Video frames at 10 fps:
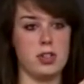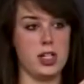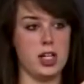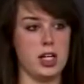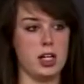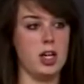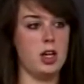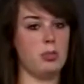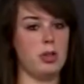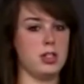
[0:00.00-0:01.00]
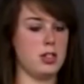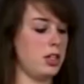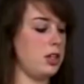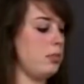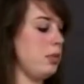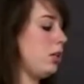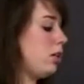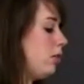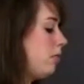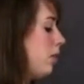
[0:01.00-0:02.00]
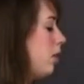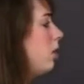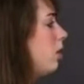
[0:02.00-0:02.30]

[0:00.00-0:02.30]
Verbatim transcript: seed planted at the middle of the